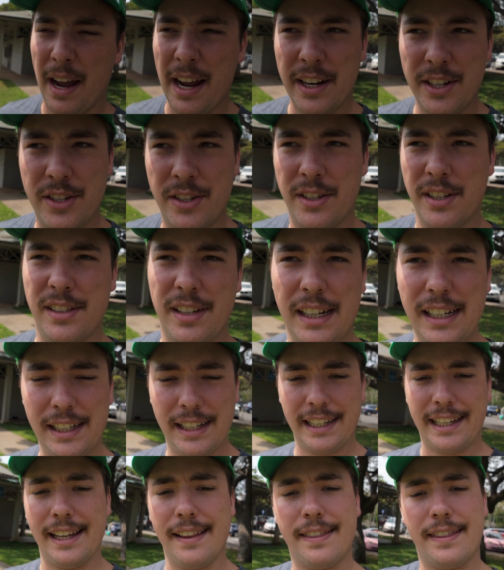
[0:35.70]
I decided
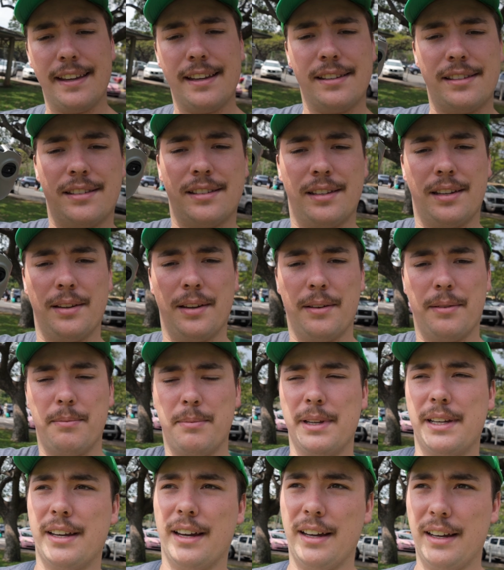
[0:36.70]
to get this
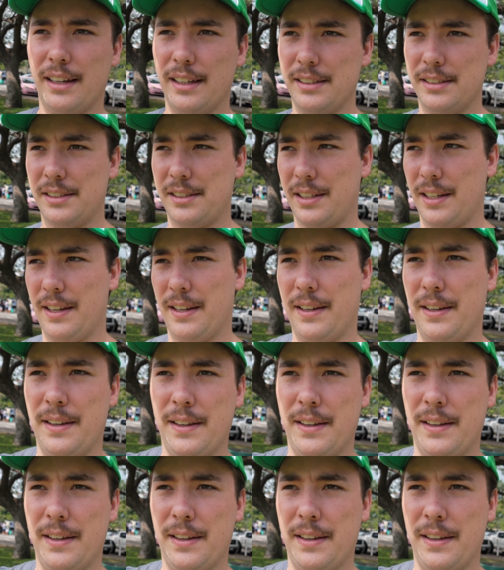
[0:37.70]
because